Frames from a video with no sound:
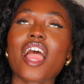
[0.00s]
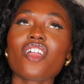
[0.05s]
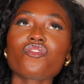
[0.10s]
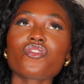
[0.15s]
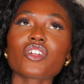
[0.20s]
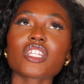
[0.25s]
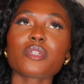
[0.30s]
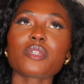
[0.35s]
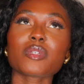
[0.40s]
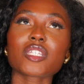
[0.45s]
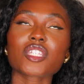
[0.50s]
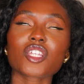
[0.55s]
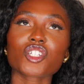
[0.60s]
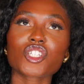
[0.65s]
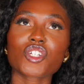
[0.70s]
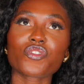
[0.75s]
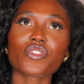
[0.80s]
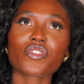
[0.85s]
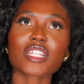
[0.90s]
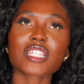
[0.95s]
really been
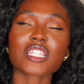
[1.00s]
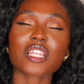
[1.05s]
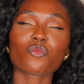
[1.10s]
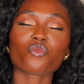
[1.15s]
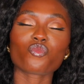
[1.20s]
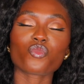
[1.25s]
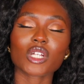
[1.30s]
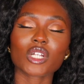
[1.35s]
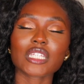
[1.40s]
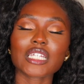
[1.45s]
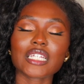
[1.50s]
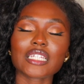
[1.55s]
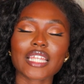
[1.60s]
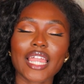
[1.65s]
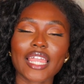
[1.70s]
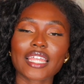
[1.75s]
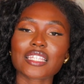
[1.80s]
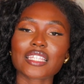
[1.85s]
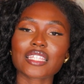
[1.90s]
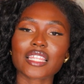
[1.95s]
searching for some really
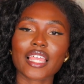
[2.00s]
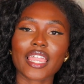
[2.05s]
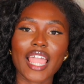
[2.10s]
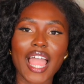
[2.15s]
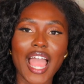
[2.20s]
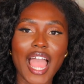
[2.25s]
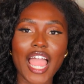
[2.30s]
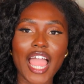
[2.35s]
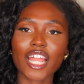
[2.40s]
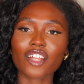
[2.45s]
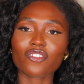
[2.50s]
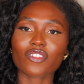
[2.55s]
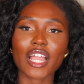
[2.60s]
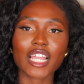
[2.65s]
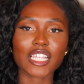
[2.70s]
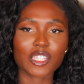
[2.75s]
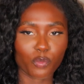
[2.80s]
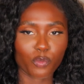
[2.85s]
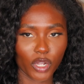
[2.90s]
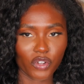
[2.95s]
nice, like,
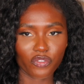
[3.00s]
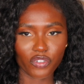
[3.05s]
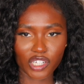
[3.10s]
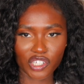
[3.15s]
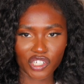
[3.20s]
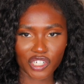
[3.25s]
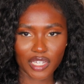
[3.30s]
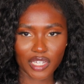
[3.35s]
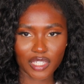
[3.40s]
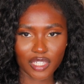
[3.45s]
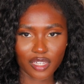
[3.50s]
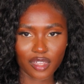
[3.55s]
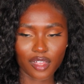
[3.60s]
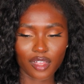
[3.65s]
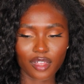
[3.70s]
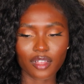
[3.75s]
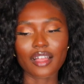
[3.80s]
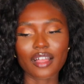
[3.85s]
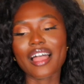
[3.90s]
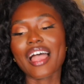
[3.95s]
high-rise boyfriend jeans, y'all.
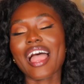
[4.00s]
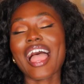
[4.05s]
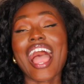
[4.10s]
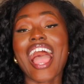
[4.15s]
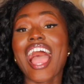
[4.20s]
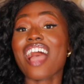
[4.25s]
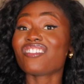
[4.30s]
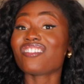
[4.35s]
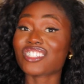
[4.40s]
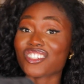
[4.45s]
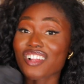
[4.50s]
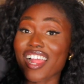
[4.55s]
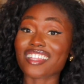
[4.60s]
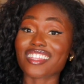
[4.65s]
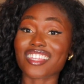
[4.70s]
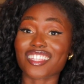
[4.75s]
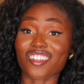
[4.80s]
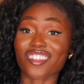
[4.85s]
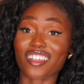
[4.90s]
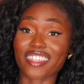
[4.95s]
I haven't tried
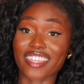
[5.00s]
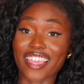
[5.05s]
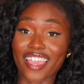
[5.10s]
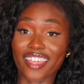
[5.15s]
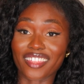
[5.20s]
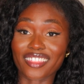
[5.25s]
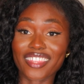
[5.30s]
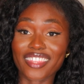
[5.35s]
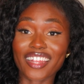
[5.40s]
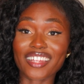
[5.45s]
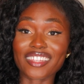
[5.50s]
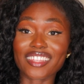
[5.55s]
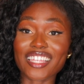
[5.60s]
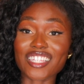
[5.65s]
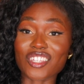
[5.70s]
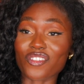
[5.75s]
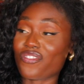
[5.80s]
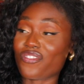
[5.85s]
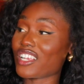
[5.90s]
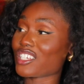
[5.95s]
these on yet.
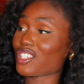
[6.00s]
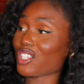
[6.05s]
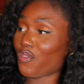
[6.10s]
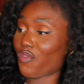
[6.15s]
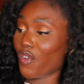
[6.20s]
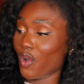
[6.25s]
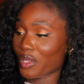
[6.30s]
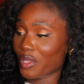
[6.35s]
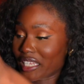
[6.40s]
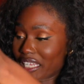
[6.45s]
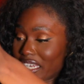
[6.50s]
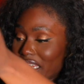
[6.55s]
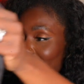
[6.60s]
These are freshly folded.